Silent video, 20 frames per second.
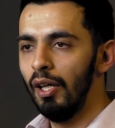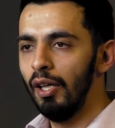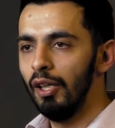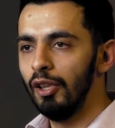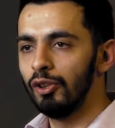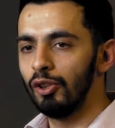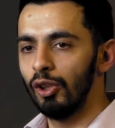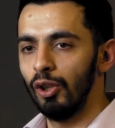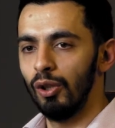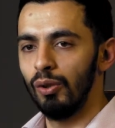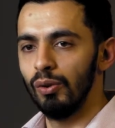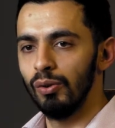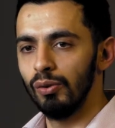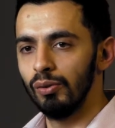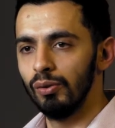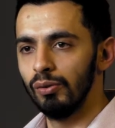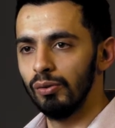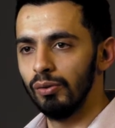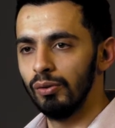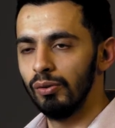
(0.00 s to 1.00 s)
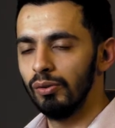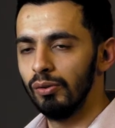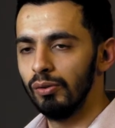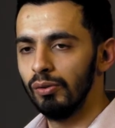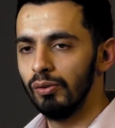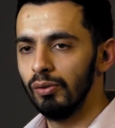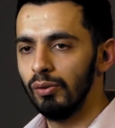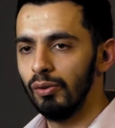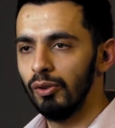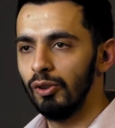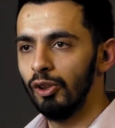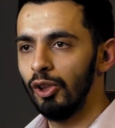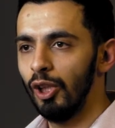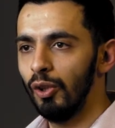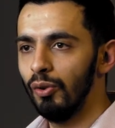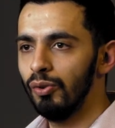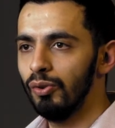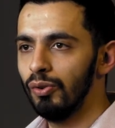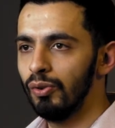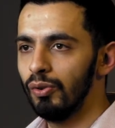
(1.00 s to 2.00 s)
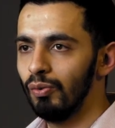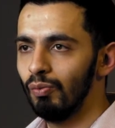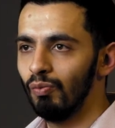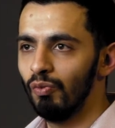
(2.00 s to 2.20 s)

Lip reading: So those